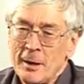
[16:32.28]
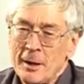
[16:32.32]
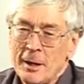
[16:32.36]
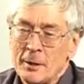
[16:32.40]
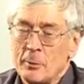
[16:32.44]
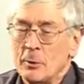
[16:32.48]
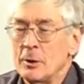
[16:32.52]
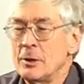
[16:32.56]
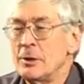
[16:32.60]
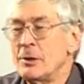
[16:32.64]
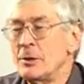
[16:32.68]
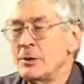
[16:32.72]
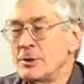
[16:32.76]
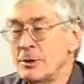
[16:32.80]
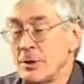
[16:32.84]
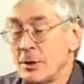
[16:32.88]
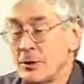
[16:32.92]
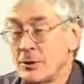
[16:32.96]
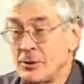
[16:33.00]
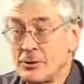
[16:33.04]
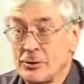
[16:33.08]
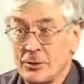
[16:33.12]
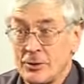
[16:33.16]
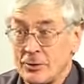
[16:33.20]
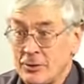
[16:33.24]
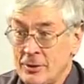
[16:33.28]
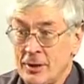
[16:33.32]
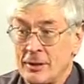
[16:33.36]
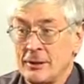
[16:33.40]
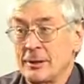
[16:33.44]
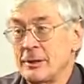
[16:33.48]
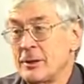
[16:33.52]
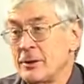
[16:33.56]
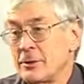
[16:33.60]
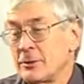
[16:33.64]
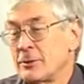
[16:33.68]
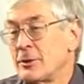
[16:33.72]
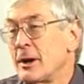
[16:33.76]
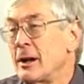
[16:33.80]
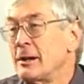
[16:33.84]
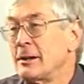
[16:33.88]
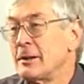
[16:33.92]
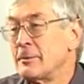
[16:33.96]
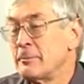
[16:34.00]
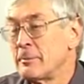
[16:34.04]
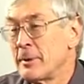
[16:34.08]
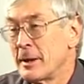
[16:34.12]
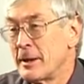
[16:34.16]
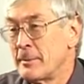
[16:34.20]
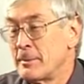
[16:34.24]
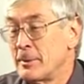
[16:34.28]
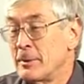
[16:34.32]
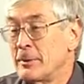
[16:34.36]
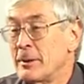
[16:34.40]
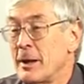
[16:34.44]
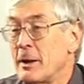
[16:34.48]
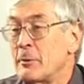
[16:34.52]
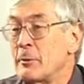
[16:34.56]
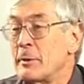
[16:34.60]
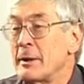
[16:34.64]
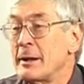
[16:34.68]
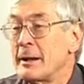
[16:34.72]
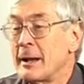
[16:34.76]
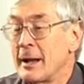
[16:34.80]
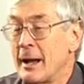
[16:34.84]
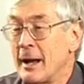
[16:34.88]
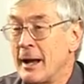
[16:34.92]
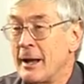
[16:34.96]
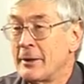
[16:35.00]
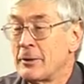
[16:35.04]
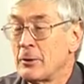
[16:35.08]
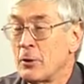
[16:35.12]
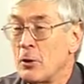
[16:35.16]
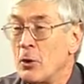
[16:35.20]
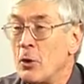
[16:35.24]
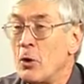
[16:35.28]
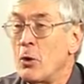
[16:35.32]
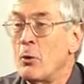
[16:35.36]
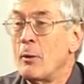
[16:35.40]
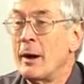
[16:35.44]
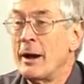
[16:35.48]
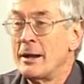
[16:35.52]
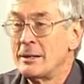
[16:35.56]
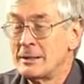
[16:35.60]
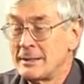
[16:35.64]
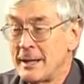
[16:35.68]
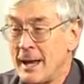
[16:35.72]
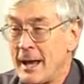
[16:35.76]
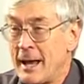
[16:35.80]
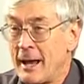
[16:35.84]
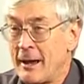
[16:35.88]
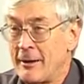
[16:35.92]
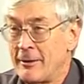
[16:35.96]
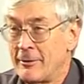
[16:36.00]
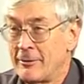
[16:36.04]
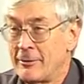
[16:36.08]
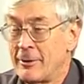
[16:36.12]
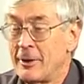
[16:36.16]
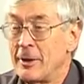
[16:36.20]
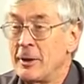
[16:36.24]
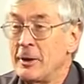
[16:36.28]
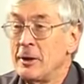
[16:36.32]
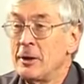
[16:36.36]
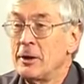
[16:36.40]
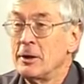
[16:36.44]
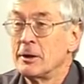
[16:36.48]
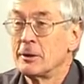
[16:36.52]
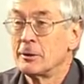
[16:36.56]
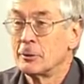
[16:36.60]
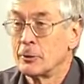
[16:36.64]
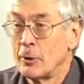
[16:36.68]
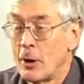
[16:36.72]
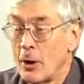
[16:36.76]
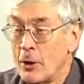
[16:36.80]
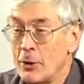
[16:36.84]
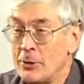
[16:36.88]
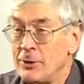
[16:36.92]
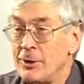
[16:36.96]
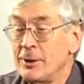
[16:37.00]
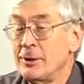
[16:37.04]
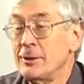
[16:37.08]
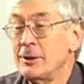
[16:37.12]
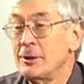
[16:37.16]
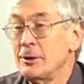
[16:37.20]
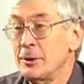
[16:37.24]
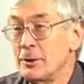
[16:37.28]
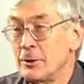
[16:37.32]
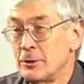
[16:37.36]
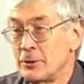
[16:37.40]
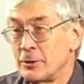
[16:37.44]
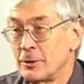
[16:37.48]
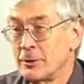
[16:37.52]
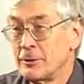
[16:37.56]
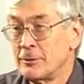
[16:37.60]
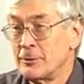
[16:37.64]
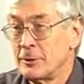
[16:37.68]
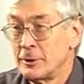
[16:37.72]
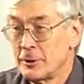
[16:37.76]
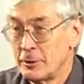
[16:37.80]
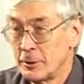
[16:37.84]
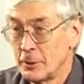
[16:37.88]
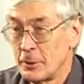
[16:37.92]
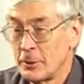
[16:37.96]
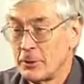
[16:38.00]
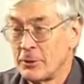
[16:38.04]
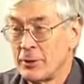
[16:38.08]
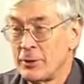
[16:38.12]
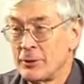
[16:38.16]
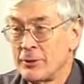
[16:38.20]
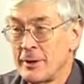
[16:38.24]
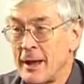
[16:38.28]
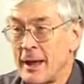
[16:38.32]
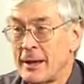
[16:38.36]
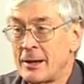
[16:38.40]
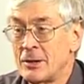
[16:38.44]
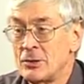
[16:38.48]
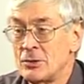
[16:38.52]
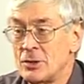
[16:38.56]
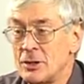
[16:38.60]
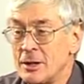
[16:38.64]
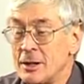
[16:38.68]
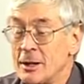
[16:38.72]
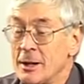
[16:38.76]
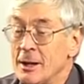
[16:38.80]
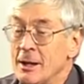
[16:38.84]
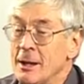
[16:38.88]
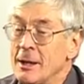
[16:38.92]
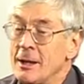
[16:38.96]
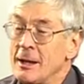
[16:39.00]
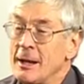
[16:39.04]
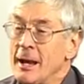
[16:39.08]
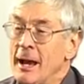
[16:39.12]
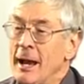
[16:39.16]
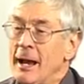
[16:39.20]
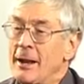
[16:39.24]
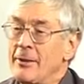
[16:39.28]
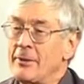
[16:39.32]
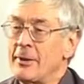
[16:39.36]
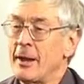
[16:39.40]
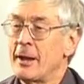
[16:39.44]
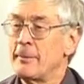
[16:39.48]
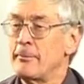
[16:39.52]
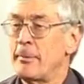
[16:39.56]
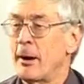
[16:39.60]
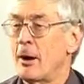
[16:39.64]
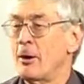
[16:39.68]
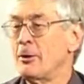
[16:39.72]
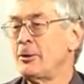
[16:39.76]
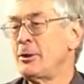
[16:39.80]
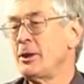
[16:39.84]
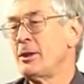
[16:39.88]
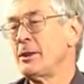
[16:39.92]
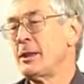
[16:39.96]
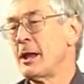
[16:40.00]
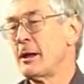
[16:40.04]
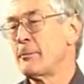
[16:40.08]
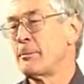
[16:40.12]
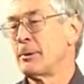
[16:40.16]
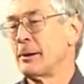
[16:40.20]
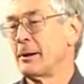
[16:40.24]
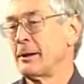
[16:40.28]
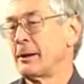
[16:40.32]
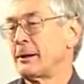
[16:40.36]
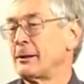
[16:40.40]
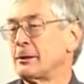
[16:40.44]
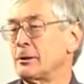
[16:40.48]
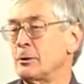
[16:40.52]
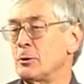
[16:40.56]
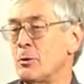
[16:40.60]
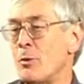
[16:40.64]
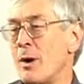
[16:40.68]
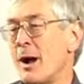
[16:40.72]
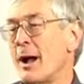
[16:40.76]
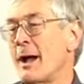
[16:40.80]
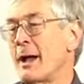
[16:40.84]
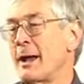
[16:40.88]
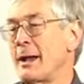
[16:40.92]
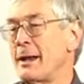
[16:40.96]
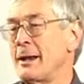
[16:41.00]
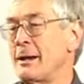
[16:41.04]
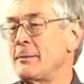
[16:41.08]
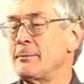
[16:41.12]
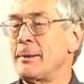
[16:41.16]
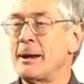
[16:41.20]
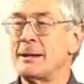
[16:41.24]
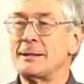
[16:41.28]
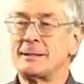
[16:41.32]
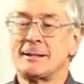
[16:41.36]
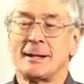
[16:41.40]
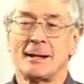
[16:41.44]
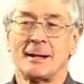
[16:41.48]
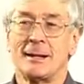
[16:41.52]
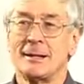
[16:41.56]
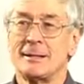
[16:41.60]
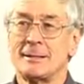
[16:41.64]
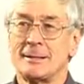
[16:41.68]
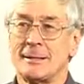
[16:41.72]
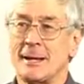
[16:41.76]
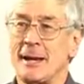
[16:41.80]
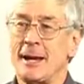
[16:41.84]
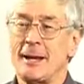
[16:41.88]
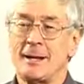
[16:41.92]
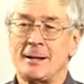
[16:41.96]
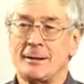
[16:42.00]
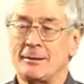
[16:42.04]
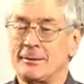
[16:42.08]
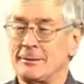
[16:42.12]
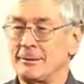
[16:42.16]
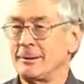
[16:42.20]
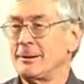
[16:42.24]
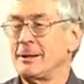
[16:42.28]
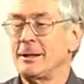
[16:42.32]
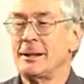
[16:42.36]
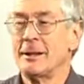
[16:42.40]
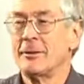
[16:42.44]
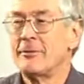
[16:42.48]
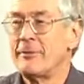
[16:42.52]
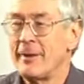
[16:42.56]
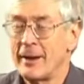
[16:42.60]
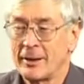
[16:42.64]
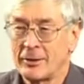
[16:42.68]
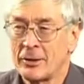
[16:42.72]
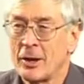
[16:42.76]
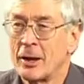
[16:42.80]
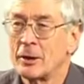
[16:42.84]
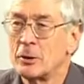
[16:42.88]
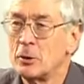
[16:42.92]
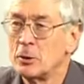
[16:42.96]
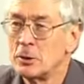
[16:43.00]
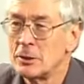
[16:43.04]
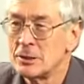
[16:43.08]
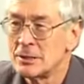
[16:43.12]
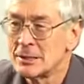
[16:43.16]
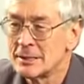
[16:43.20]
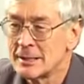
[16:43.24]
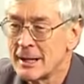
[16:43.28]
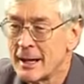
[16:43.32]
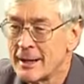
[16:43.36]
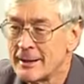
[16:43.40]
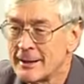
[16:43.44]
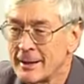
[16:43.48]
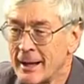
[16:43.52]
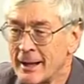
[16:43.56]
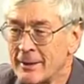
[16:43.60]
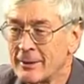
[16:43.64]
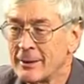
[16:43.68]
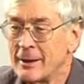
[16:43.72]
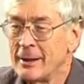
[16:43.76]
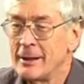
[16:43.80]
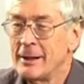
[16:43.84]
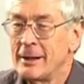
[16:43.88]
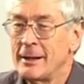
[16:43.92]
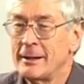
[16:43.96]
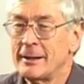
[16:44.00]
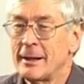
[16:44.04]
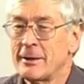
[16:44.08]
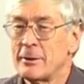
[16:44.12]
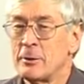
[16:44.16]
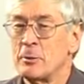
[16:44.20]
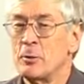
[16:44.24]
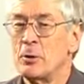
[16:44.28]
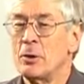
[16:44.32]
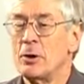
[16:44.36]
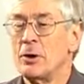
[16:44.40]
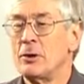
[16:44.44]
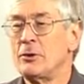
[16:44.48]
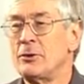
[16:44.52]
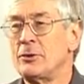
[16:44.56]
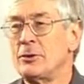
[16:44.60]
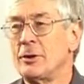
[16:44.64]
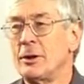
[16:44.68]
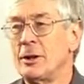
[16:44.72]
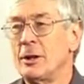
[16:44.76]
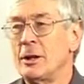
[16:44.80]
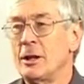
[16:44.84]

Will you just tell the Australian people that we can't always have growth in the use of resources and energy? And they both, in their political way, basically said, in effect, I couldn't say that. In other words,